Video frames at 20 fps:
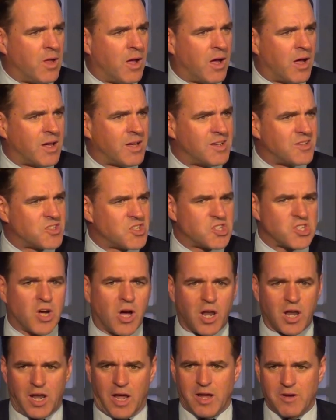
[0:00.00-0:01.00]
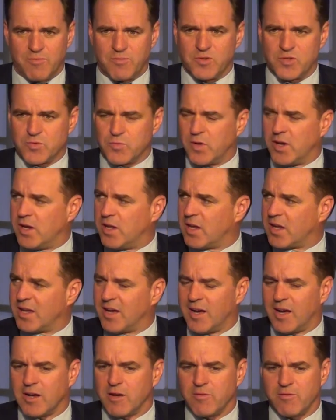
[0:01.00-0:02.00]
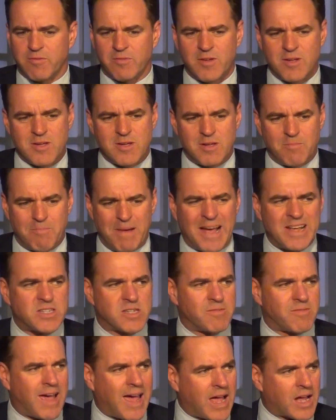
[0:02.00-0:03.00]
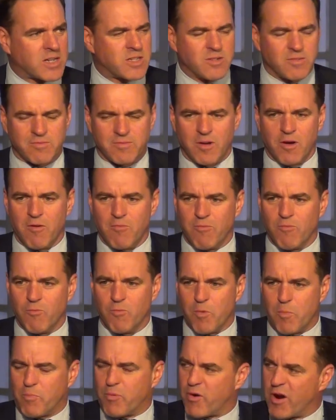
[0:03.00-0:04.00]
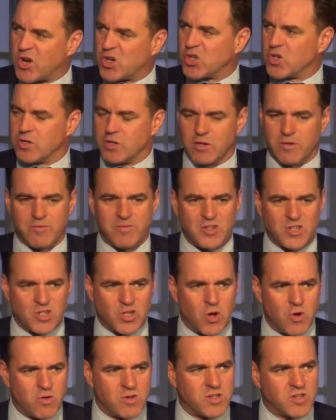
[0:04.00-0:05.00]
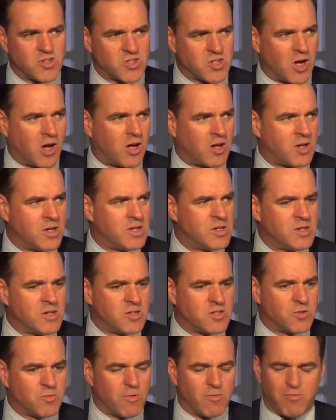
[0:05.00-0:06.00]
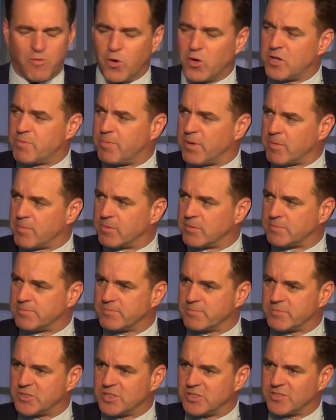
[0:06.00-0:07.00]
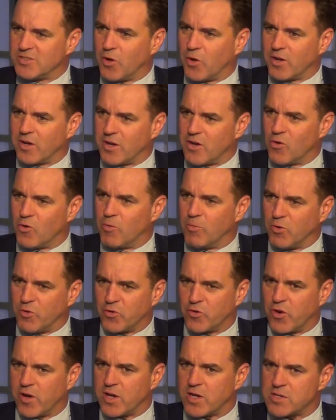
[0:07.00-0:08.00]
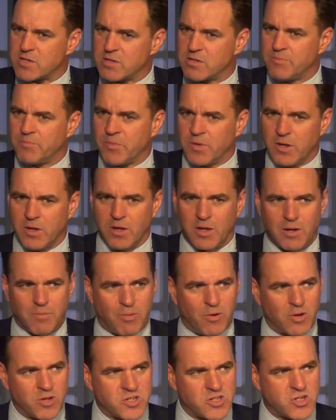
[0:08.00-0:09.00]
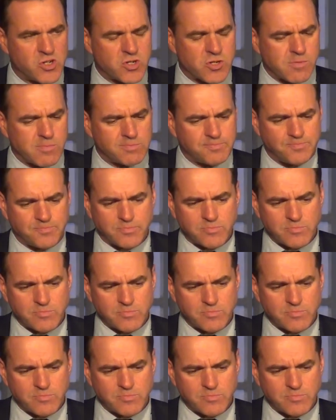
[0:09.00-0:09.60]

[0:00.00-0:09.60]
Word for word: Uh, his entire life was really a kind of massive act of, of repression of his own desire to avoid people, which is not a normal trait in a politician.